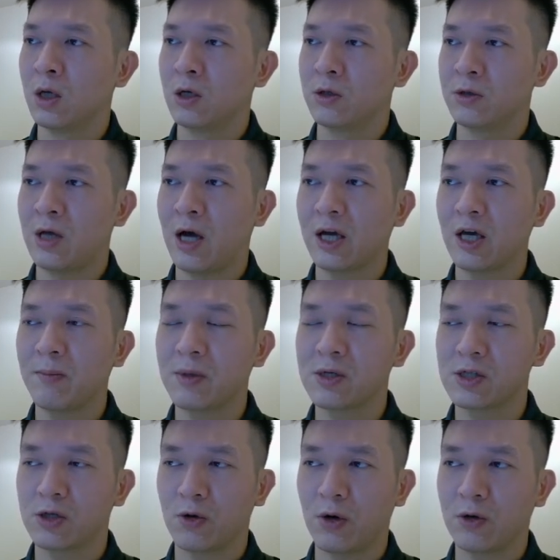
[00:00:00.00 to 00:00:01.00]
9 can be
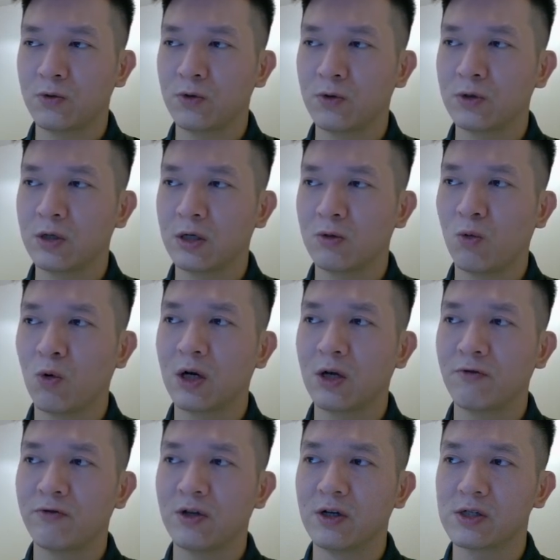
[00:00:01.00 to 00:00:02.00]
square rooted. What
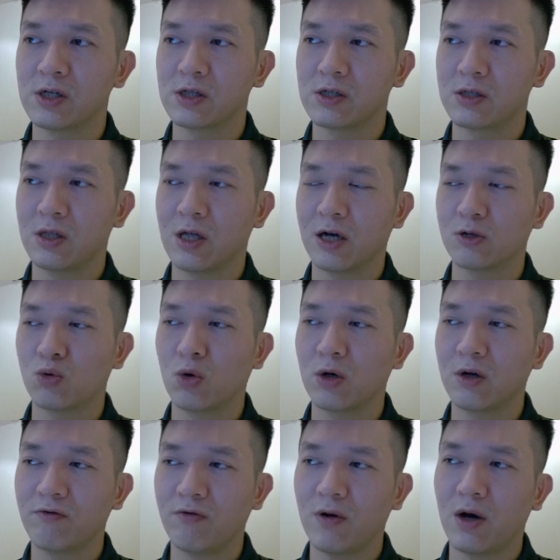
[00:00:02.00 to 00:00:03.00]
if this is like
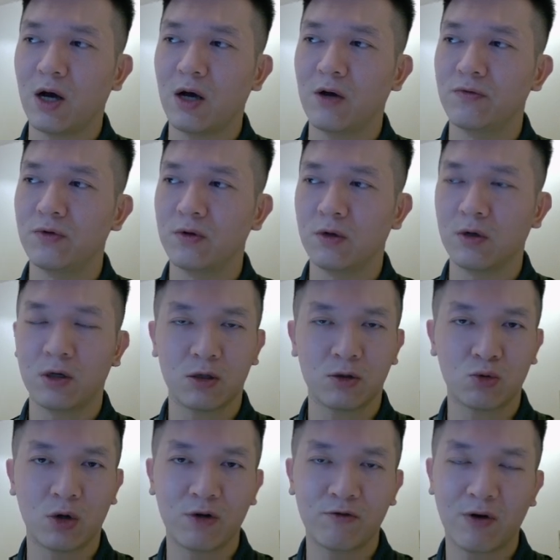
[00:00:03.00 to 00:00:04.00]
25?
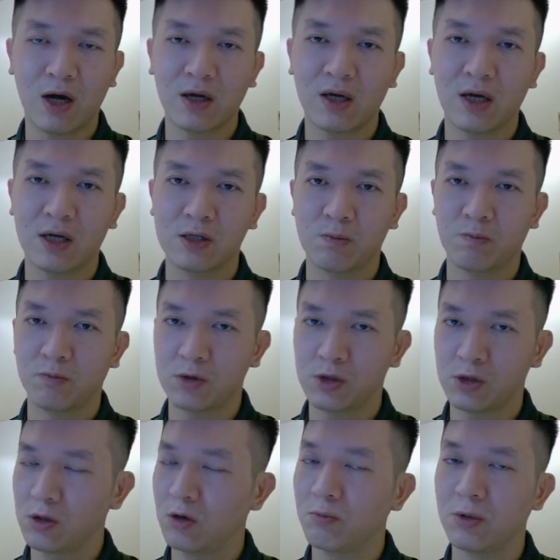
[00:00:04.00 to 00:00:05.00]
25 can
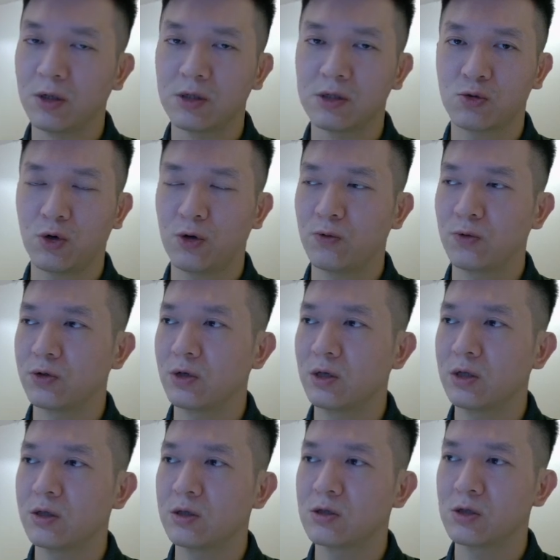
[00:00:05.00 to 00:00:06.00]
still be square
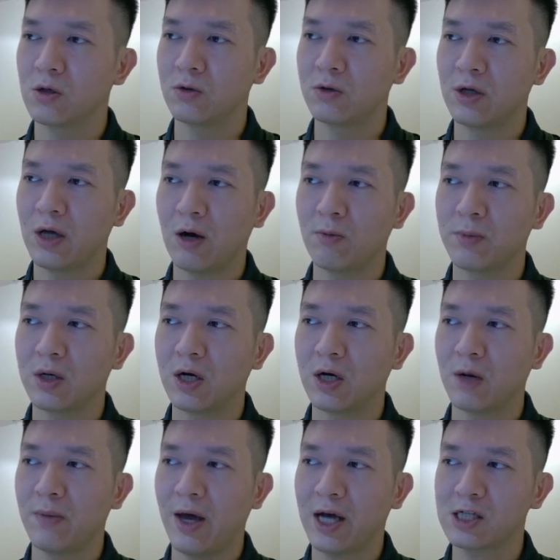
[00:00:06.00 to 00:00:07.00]
rooted. So that will
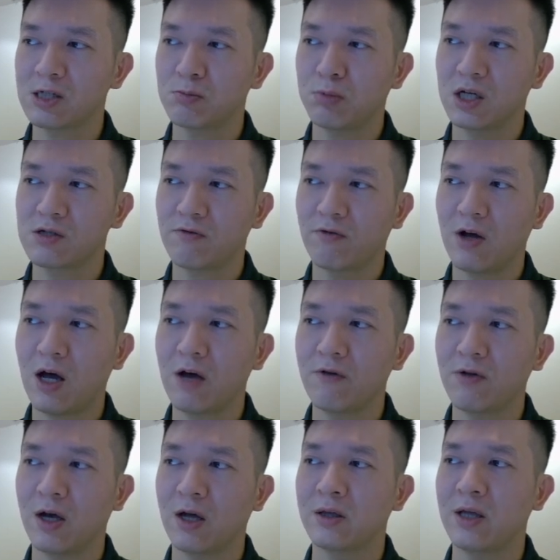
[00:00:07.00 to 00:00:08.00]
become x plus 5
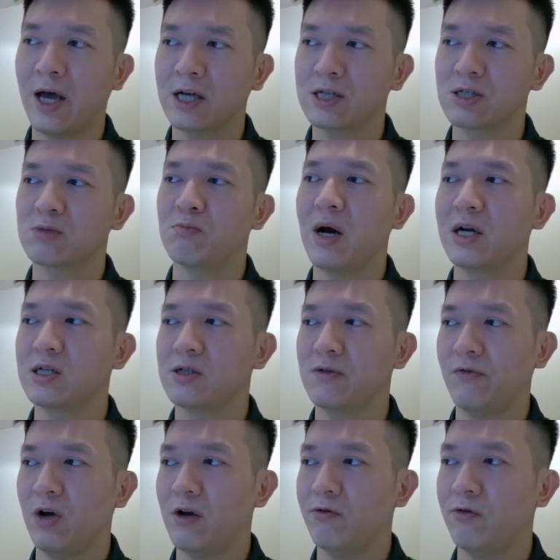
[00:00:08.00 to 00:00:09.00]
and x minus
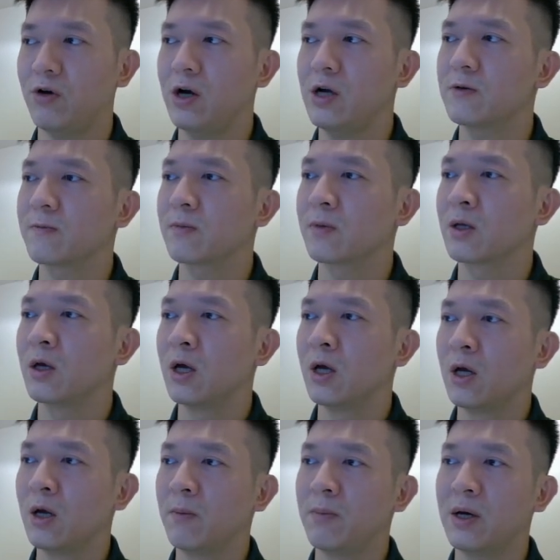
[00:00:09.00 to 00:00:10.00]
5, right?
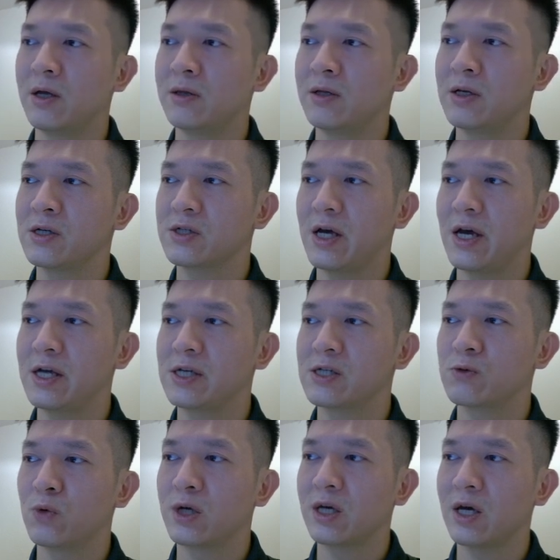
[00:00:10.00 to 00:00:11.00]
But in this case,
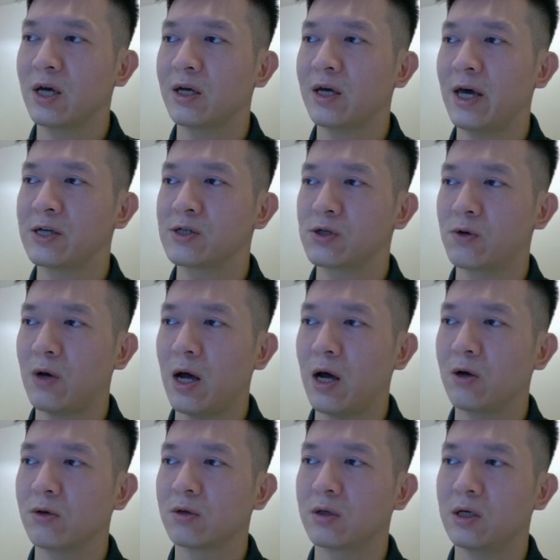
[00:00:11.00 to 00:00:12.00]
we can cancel
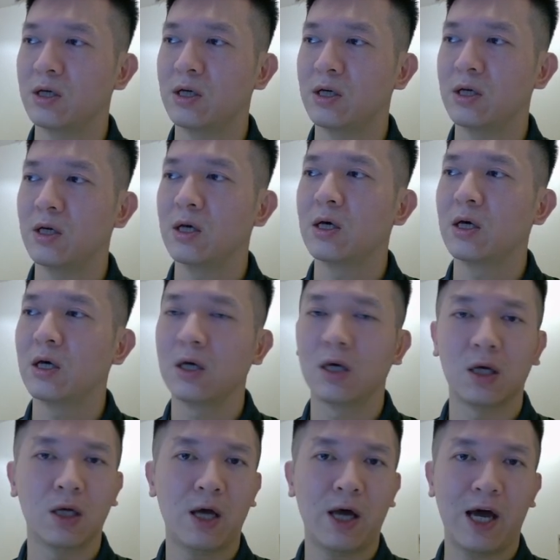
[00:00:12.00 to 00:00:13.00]
out the
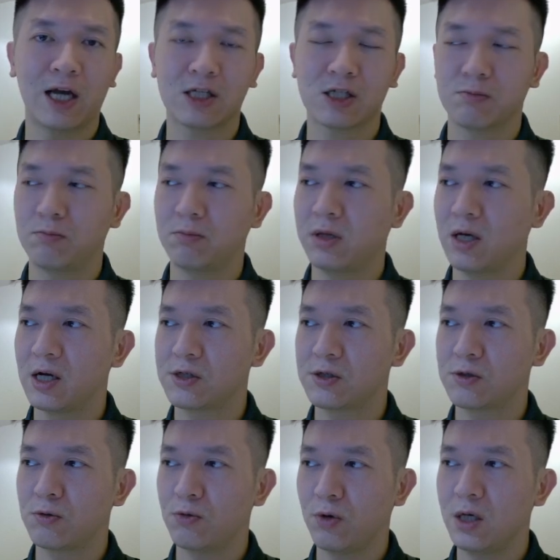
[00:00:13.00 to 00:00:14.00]
x
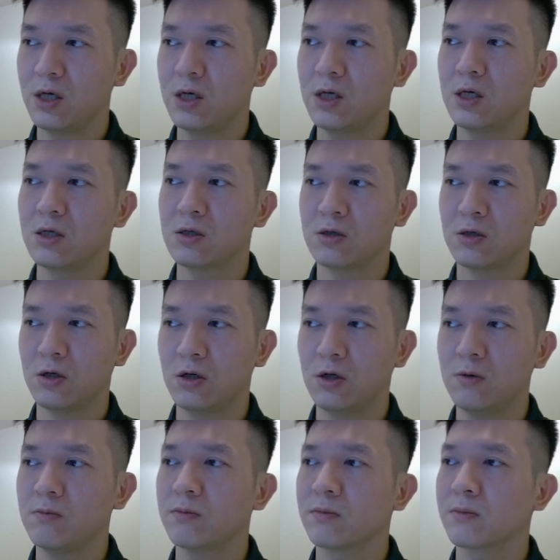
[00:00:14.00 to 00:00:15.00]
plus 3 term.